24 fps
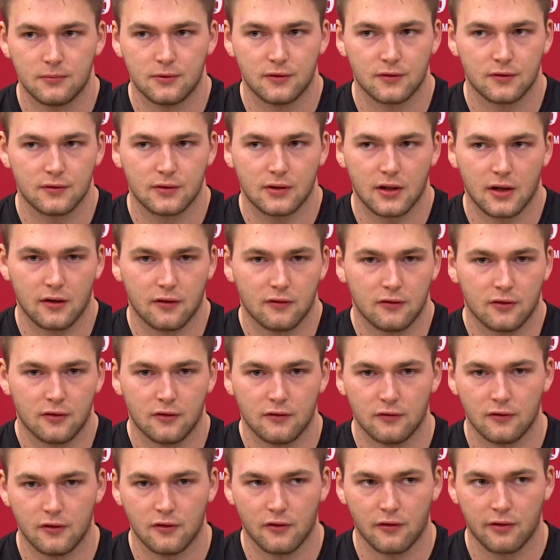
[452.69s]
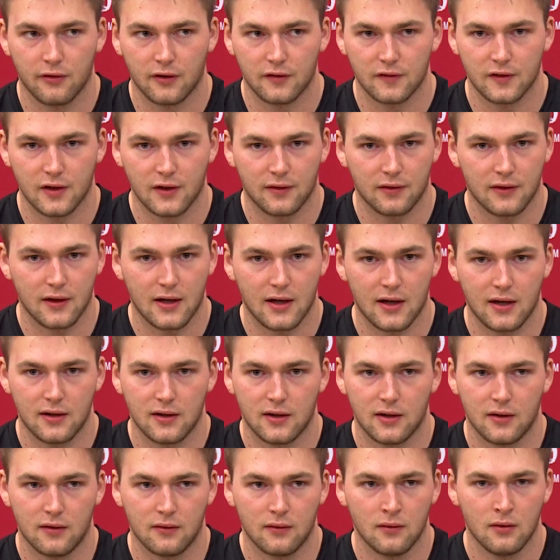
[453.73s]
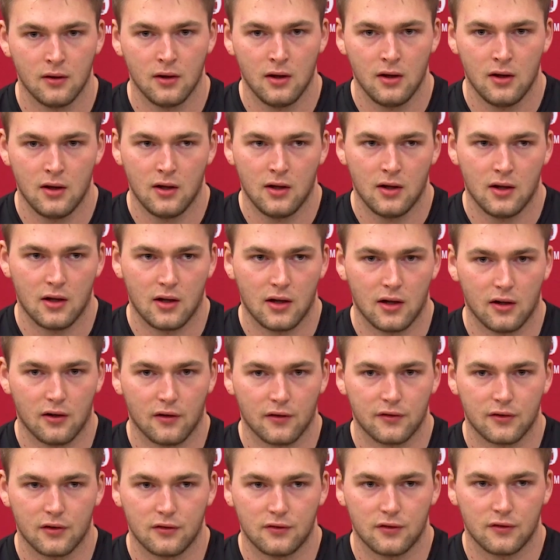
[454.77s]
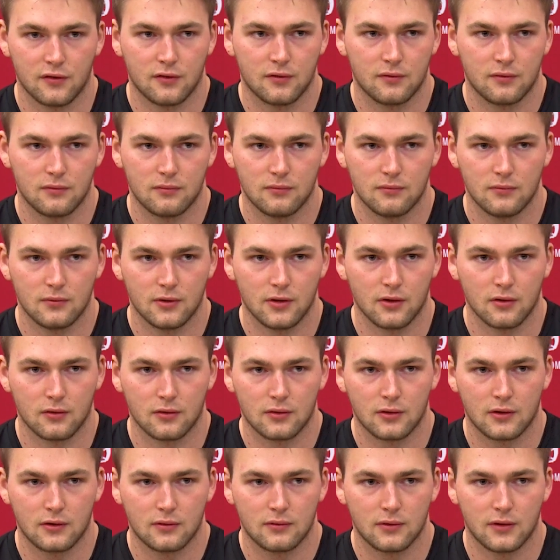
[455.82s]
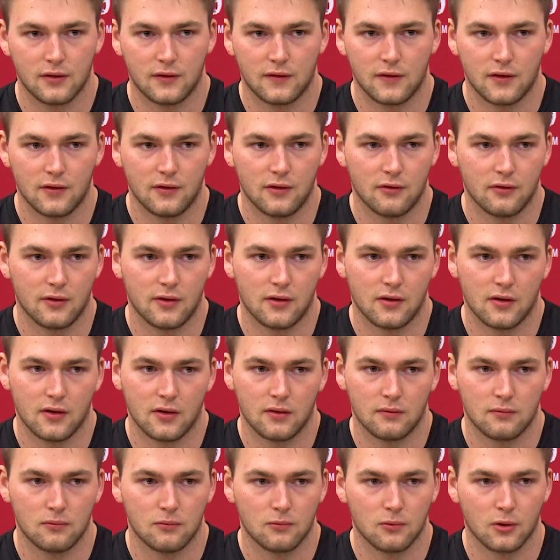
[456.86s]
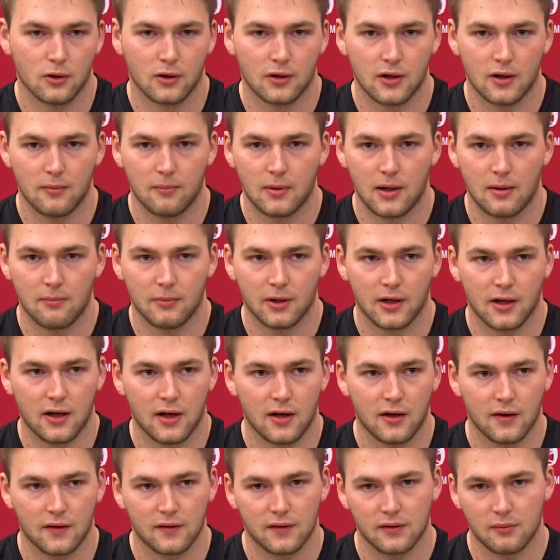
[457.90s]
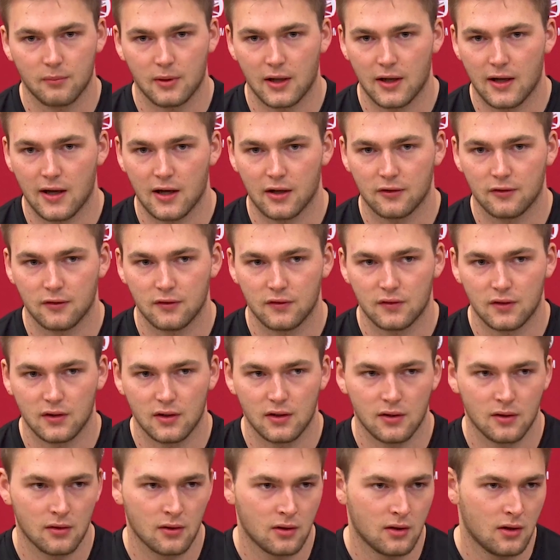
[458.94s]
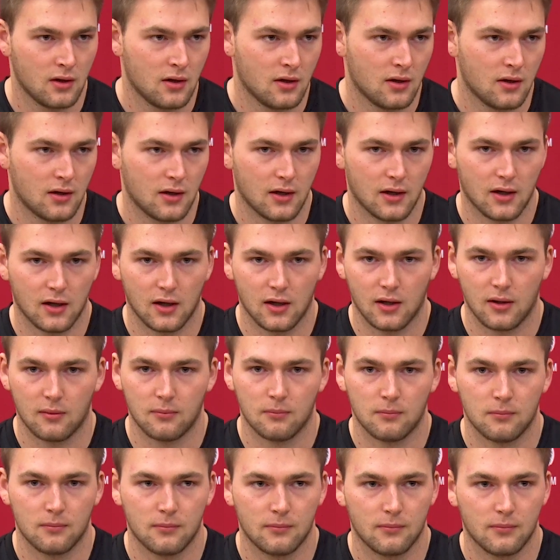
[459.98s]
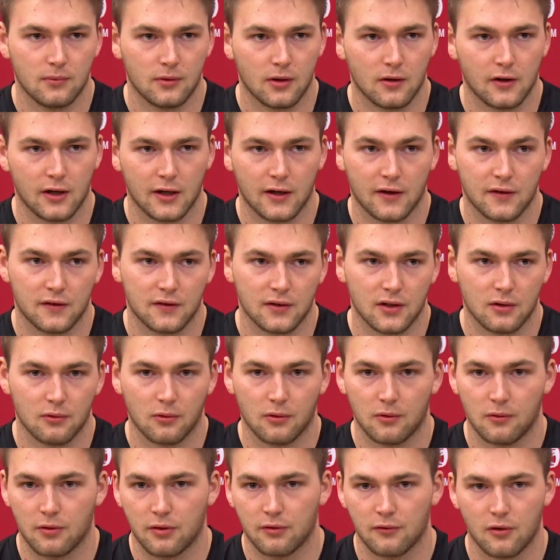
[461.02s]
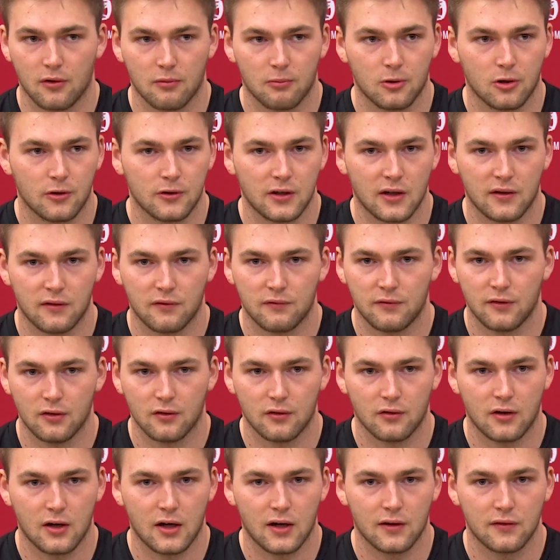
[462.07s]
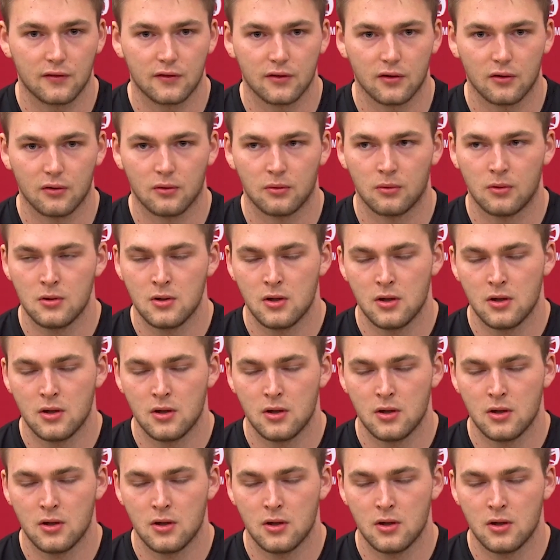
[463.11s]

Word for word: Just kind of learning little things like that, and and also just you know continuing to work on my mechanics and my accuracy. Um, you know, like I said, we're going to throw the ball down the field a lot, so.